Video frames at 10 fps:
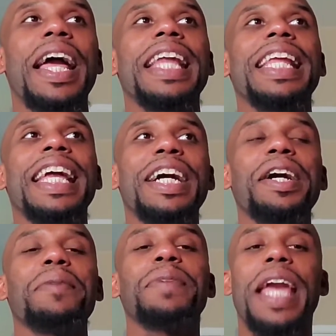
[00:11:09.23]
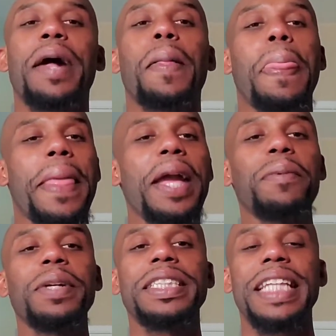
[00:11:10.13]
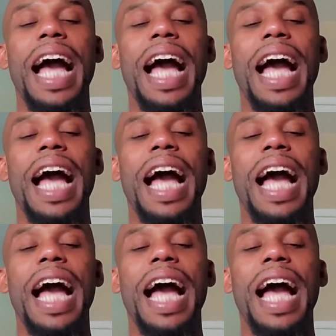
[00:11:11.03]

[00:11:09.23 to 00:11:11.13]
And then yeah, it was.